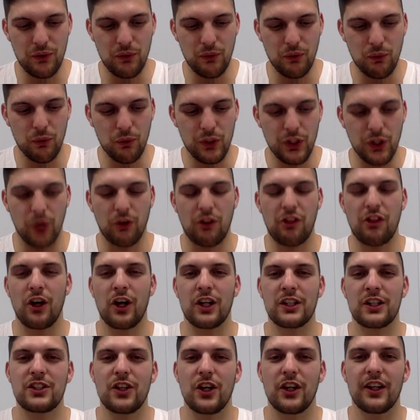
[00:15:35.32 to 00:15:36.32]
your
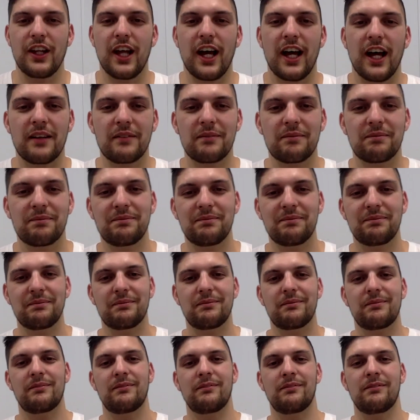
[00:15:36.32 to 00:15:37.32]
thoughts on that?
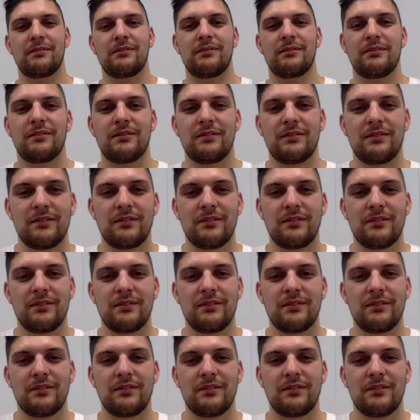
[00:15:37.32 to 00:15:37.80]
Well,